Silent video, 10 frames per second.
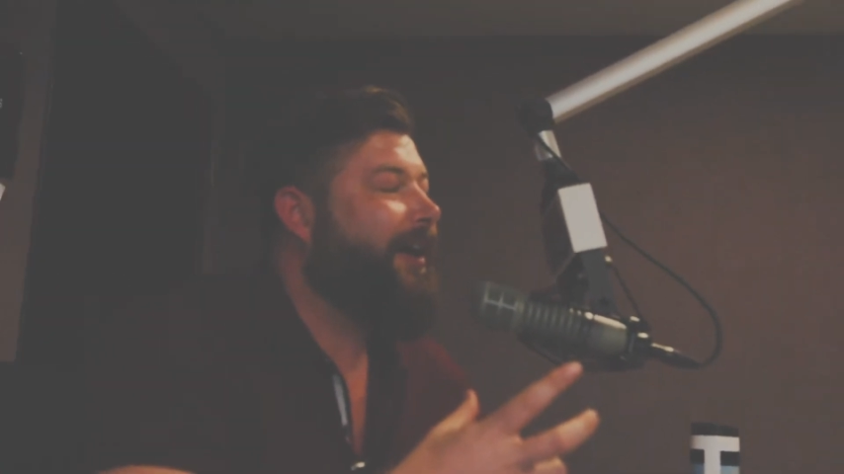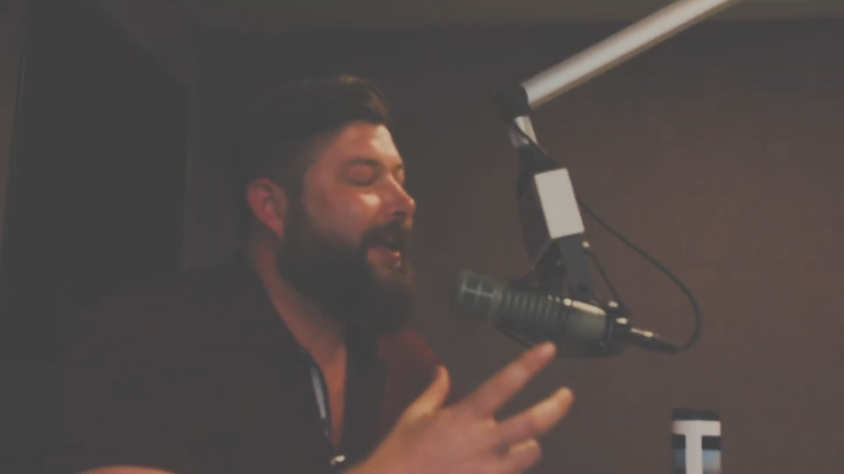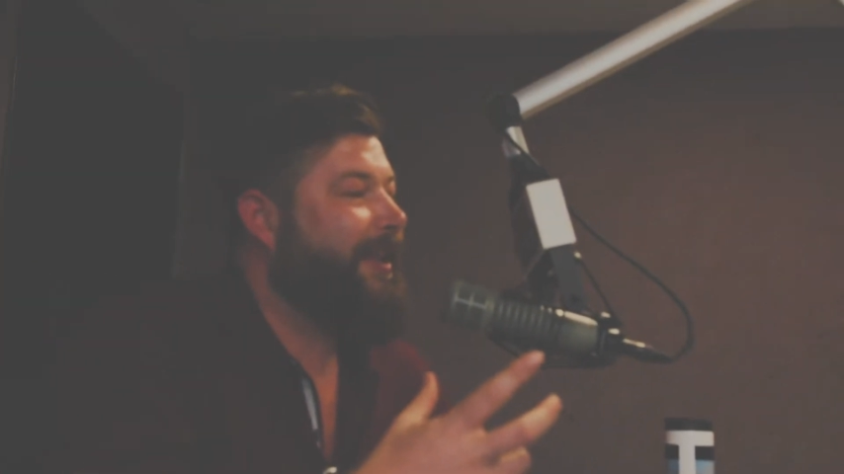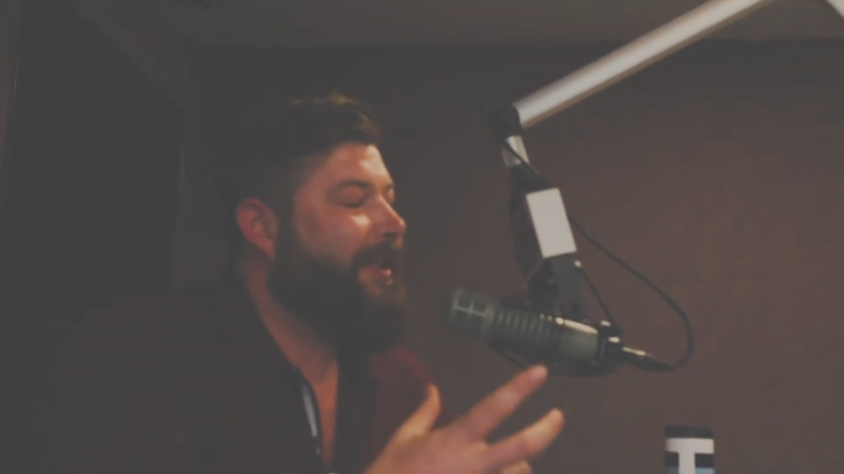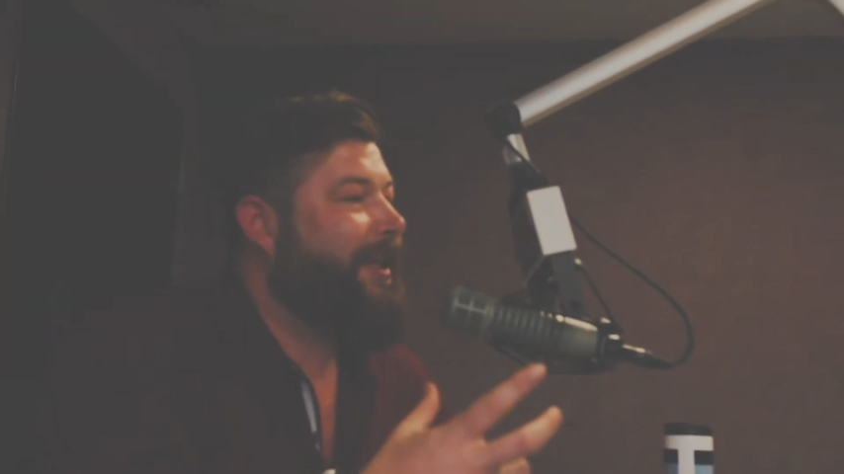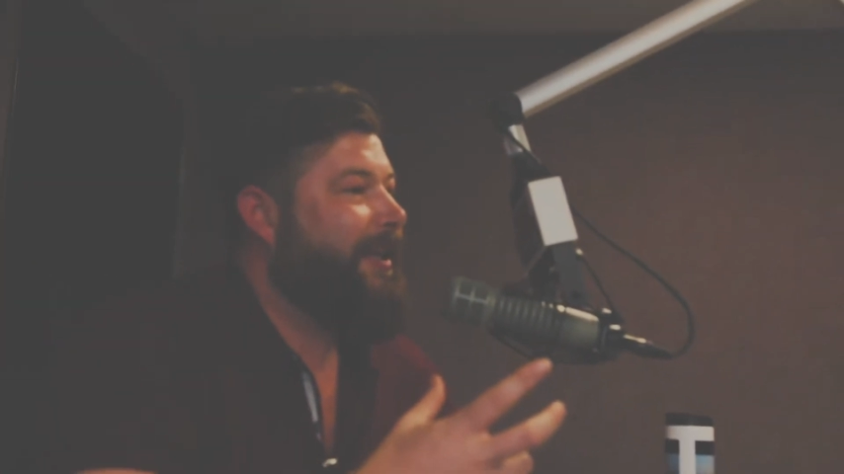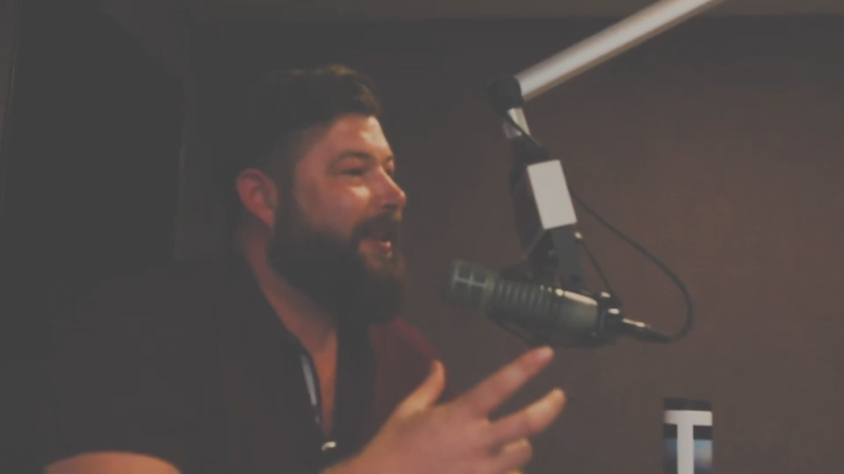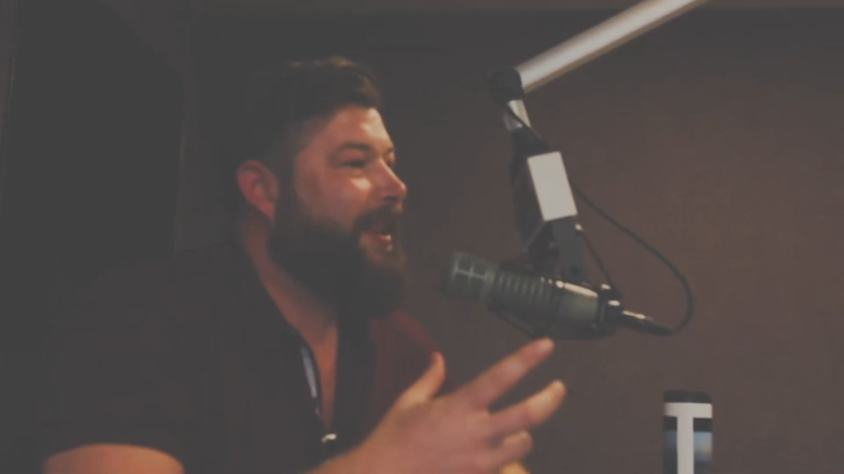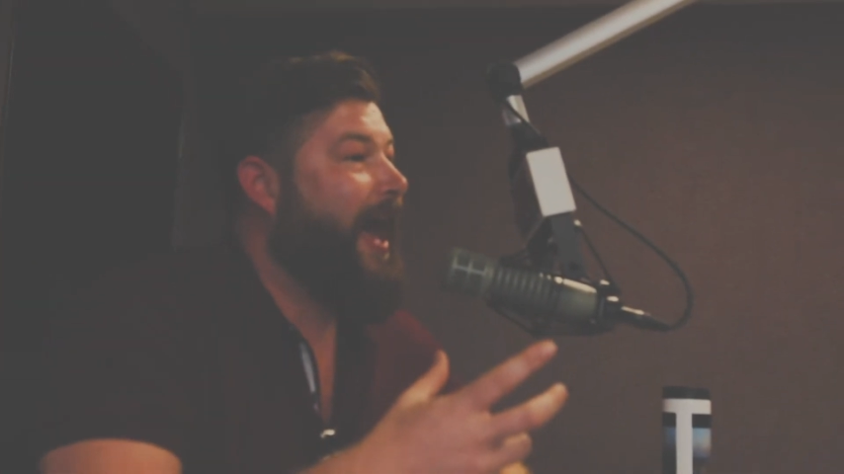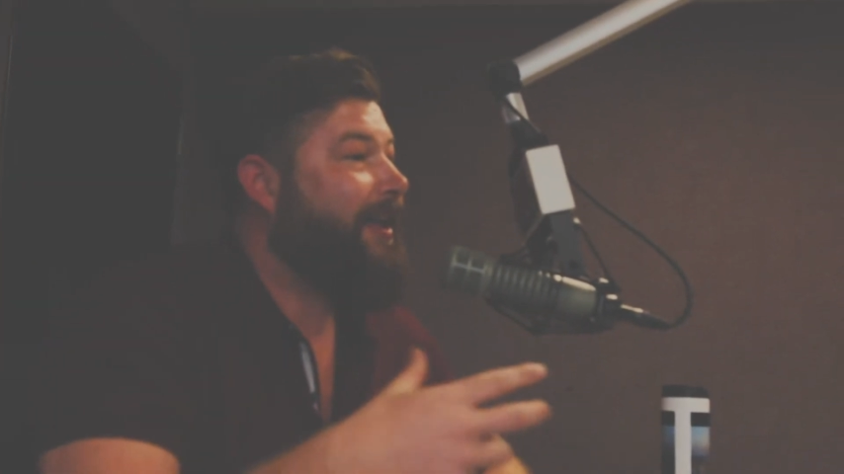
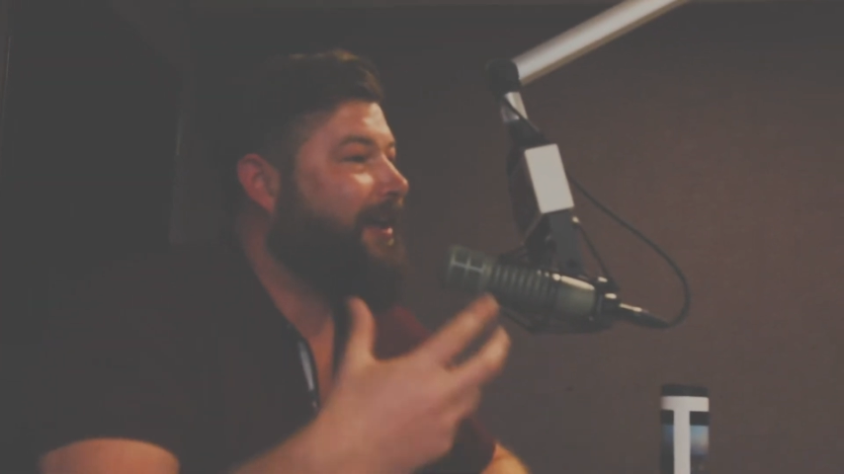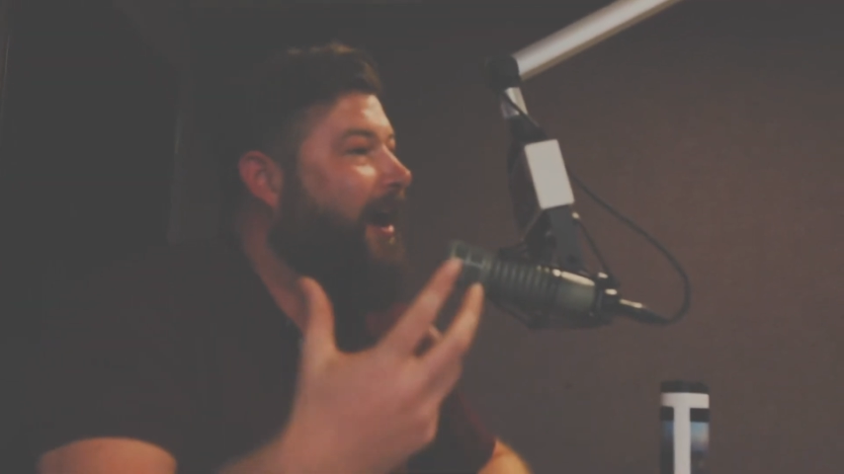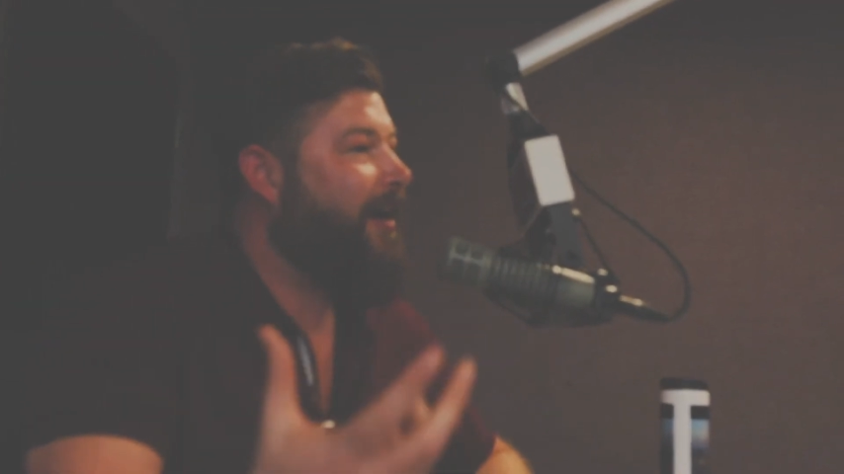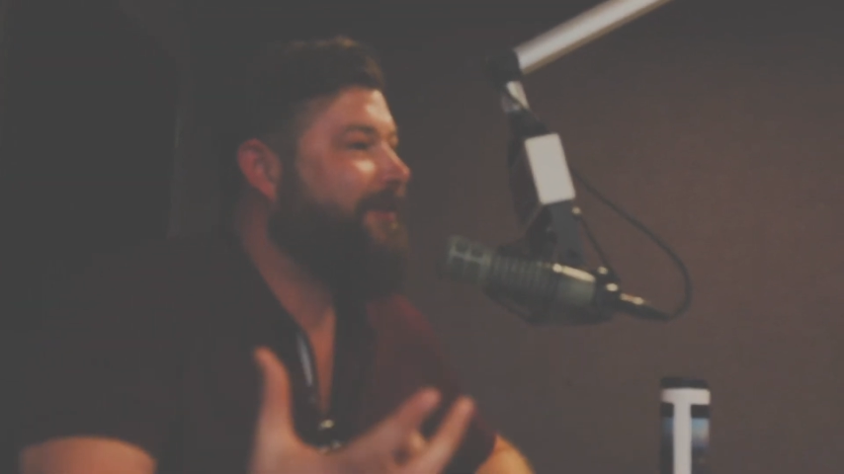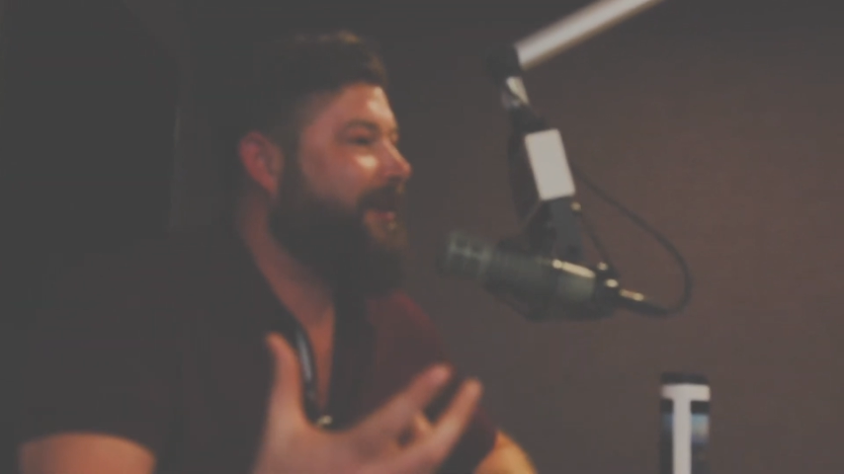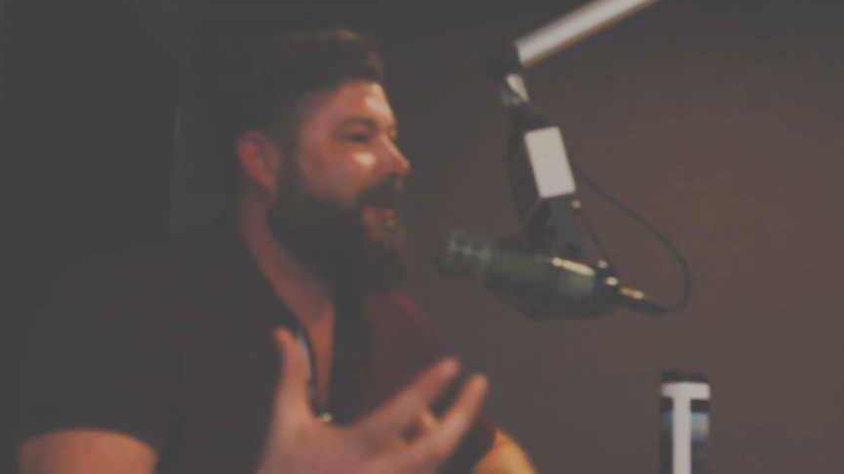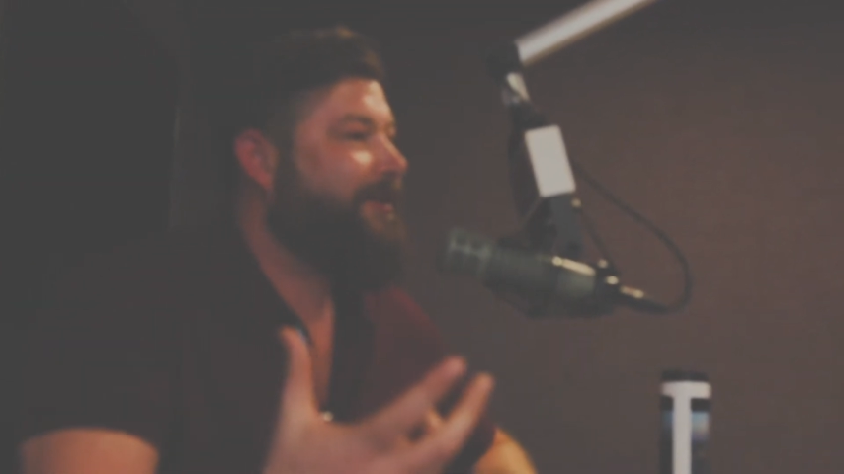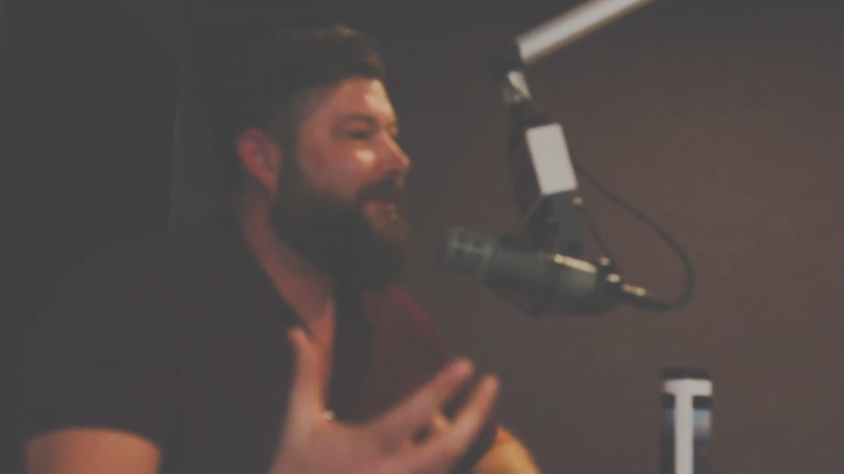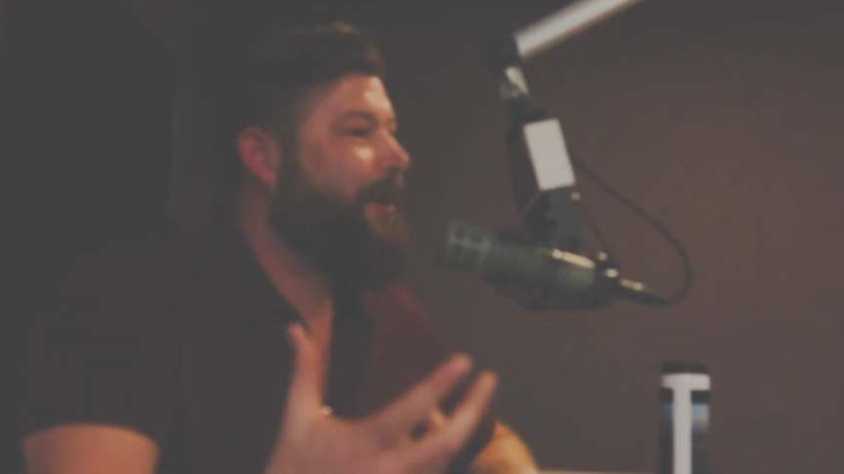in that context,